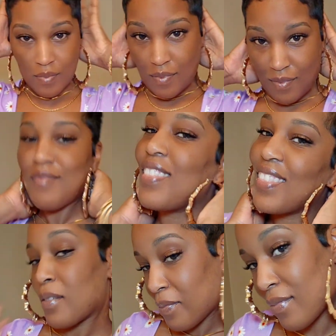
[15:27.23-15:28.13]
And if you
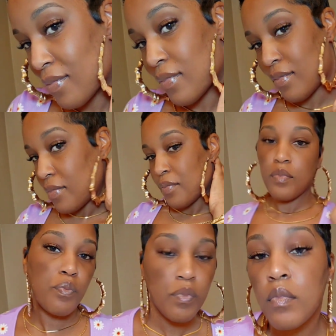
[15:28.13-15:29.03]
try it, just let
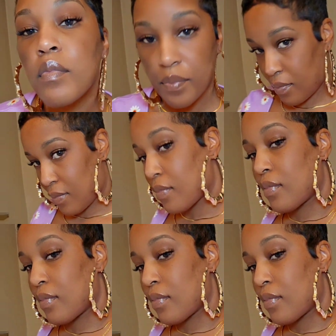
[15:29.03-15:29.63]
me know.